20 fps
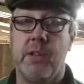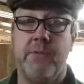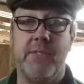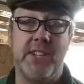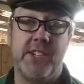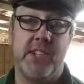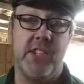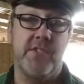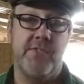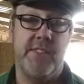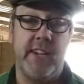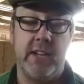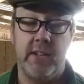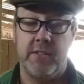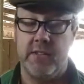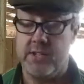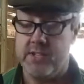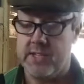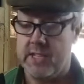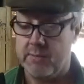So the viscous fan
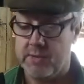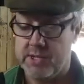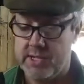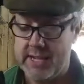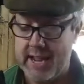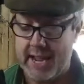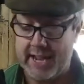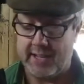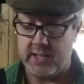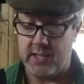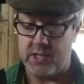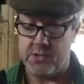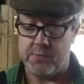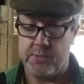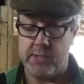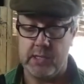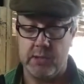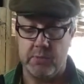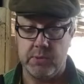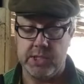on this thing was knackered
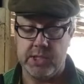as well,